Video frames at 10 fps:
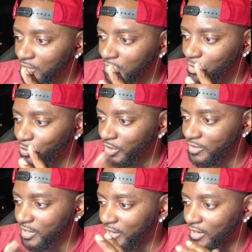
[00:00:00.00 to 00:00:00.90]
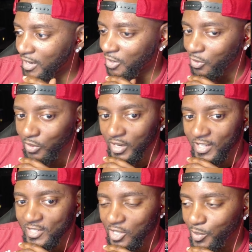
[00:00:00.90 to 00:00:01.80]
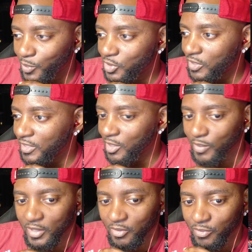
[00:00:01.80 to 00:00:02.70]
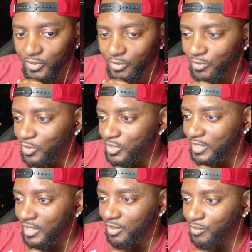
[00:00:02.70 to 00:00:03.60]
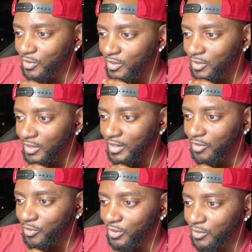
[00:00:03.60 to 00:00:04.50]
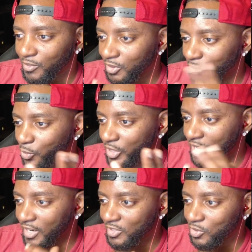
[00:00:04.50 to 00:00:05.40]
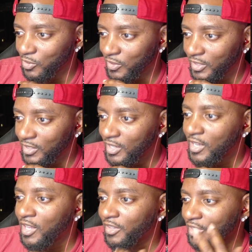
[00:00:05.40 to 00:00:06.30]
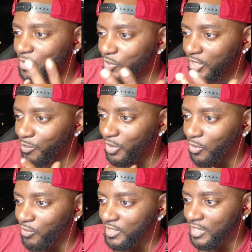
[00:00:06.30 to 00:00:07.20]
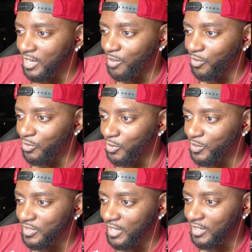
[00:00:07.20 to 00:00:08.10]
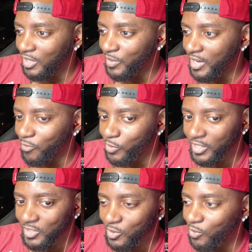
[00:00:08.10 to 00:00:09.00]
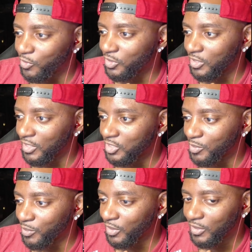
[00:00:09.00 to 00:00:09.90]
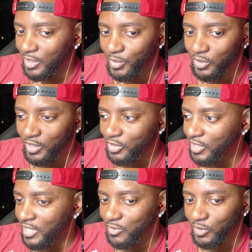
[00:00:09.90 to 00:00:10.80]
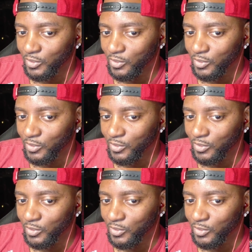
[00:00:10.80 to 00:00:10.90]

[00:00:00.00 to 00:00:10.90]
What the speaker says: But I don't know, guys. Tell me what you think about the first game for the 3 guys. Do you think things will get better over time, or are you upset that we have Wiggins over Jimmy Butler? Let me know how you guys feel.